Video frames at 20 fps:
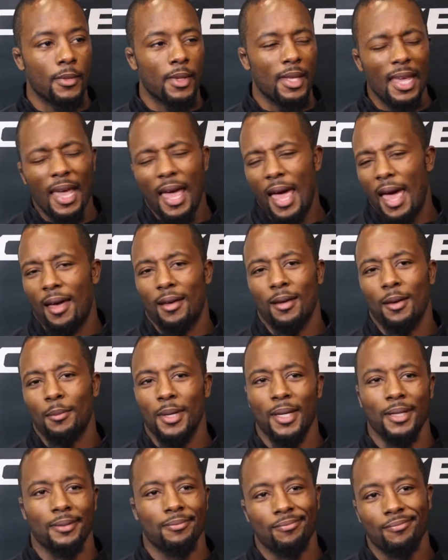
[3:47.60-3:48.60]
Yeah, I
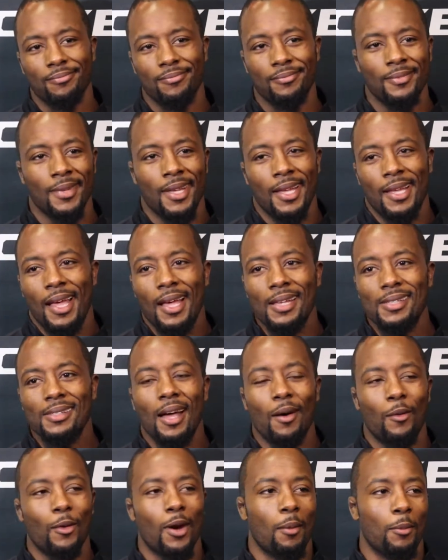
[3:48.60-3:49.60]
mean, that's
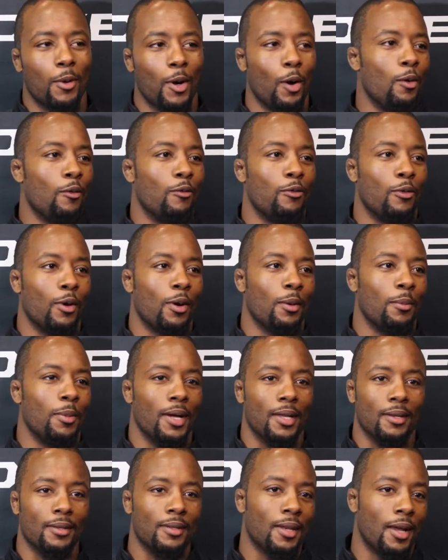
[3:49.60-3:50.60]
not what I'm going for,
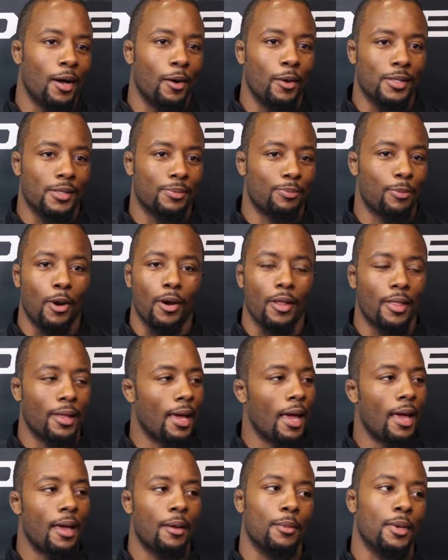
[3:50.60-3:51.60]
but, you know, it's part of the
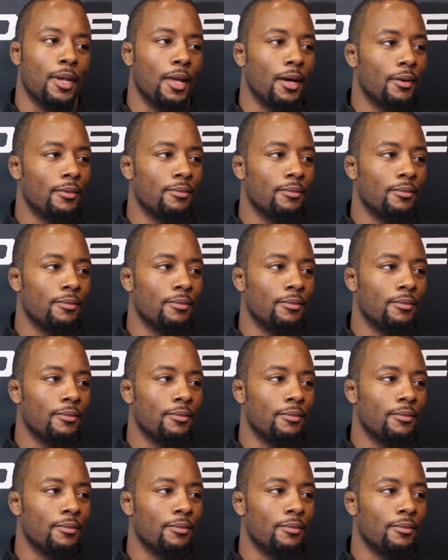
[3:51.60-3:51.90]
game, you know.